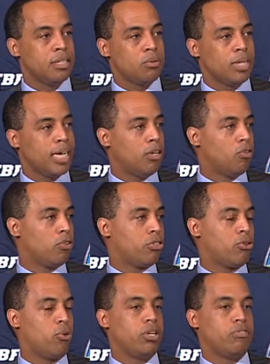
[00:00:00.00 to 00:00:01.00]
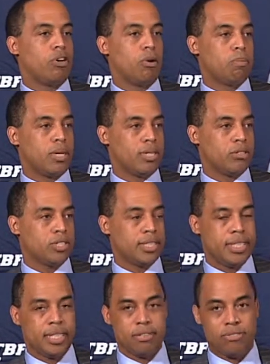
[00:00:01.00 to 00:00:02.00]
We had over 30 of our players at
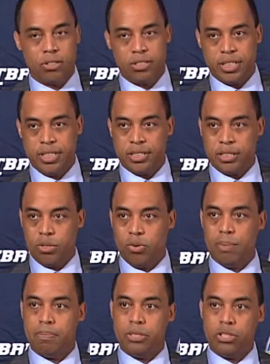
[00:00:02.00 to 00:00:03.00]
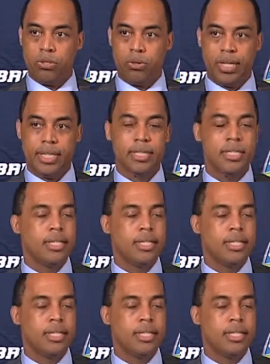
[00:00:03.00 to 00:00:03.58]
the end of our season go up and join